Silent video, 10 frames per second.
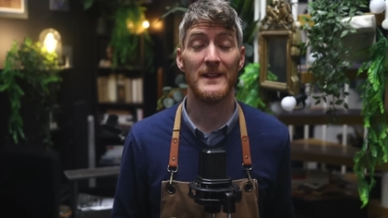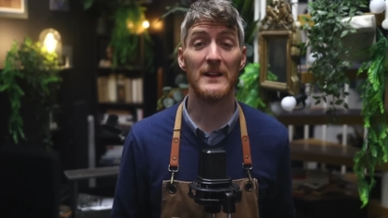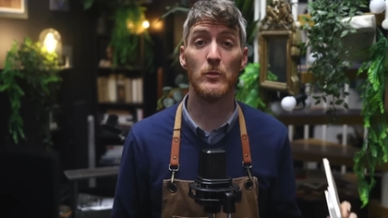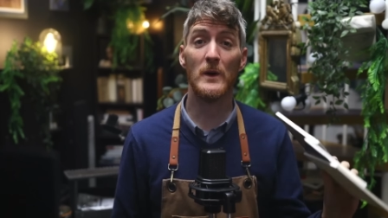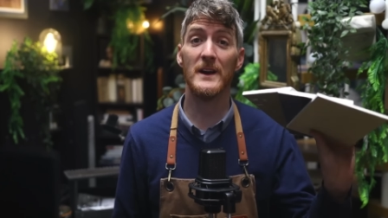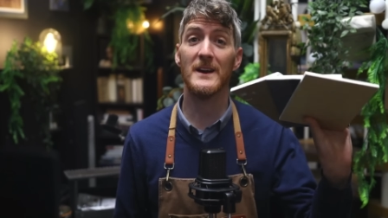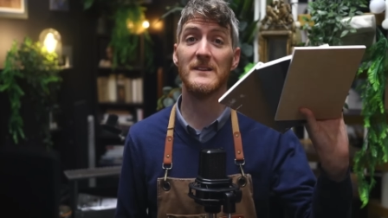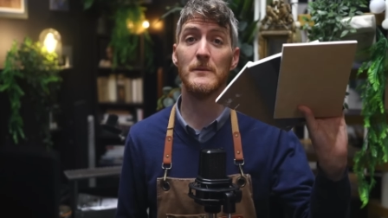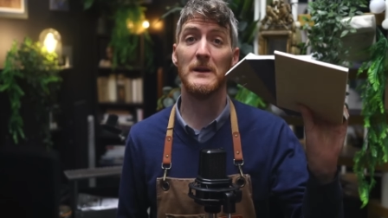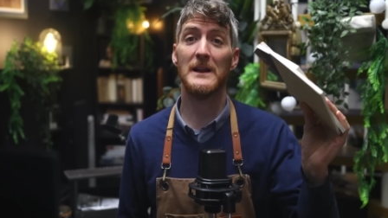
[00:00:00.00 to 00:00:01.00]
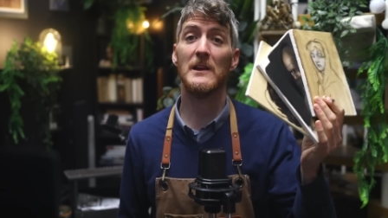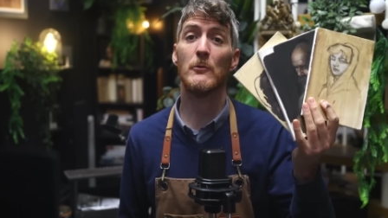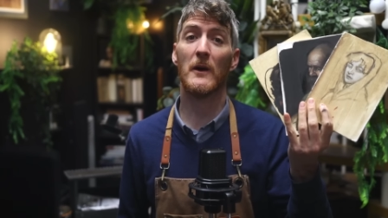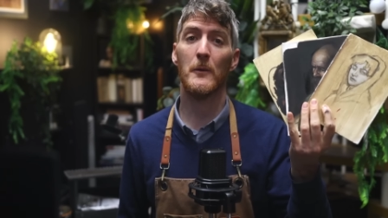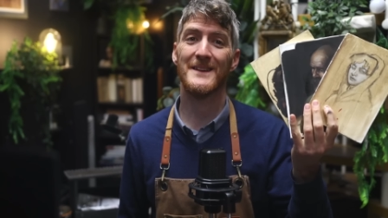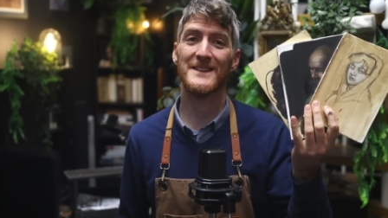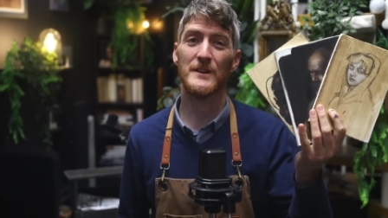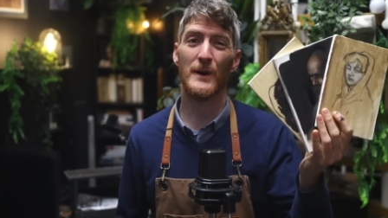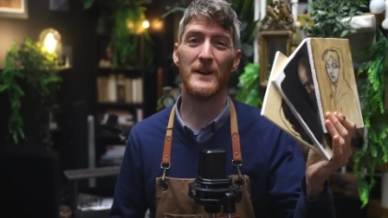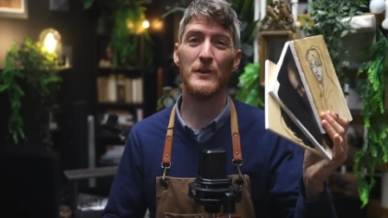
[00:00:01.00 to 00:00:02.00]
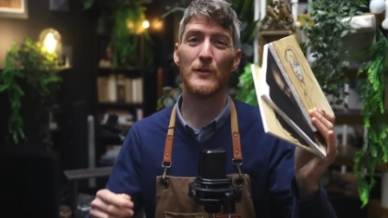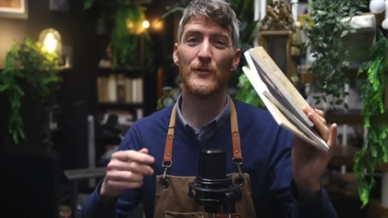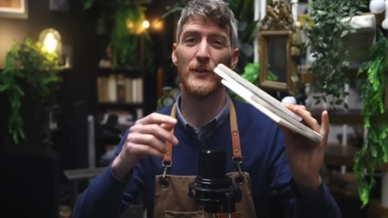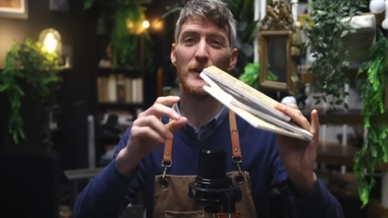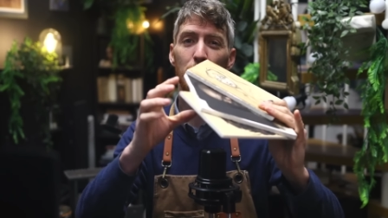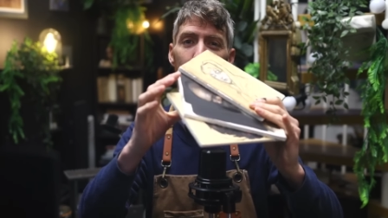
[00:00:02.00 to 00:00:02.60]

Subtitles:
That's why I typically recommend starting your first